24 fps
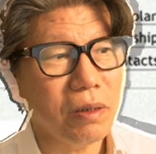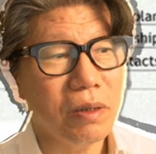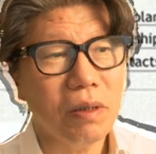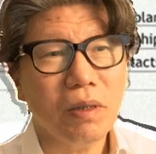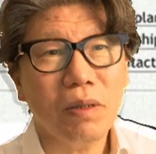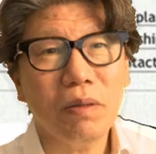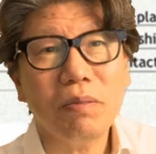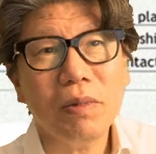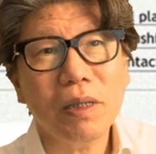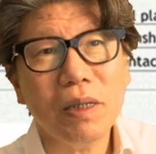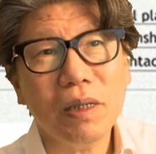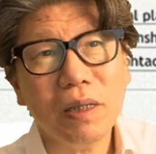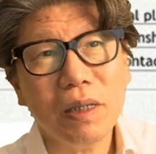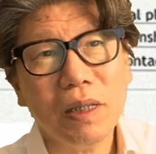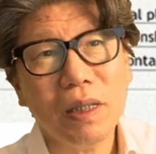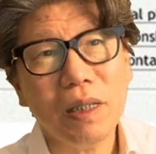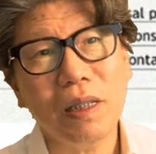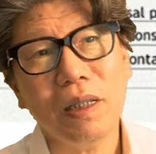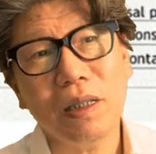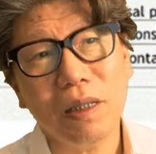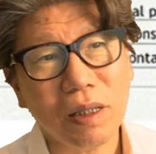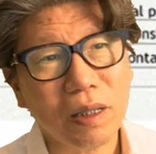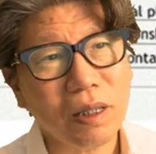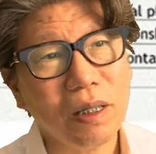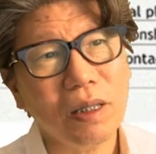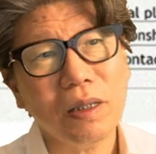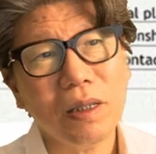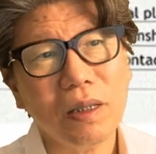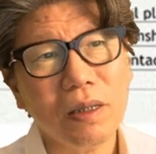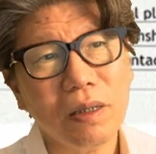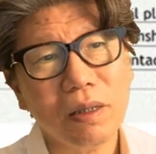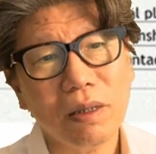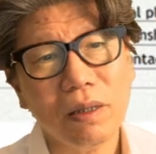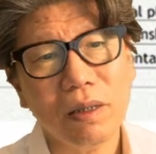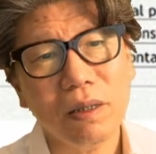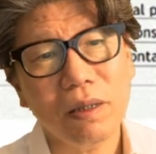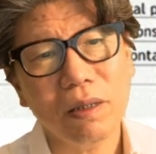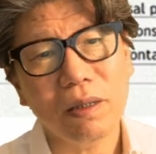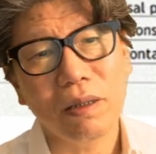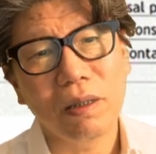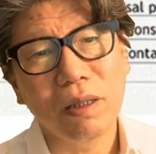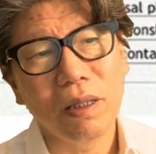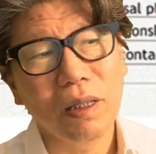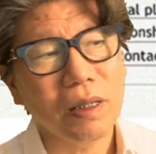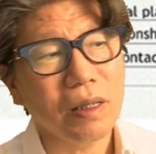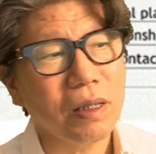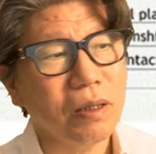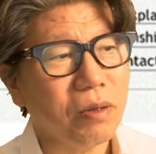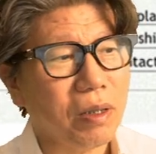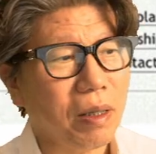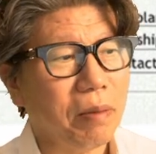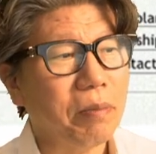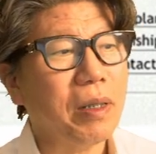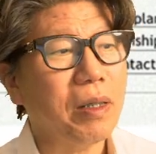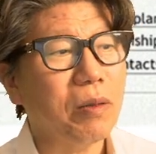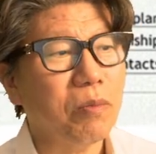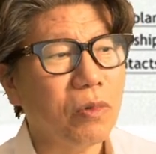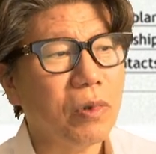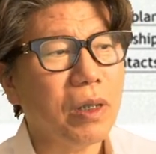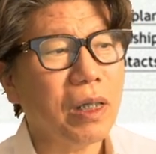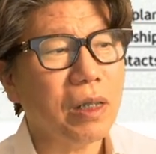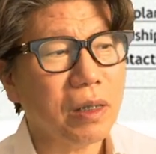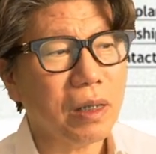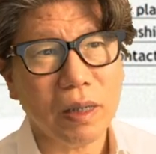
Treating in that manner makes the problem more serious.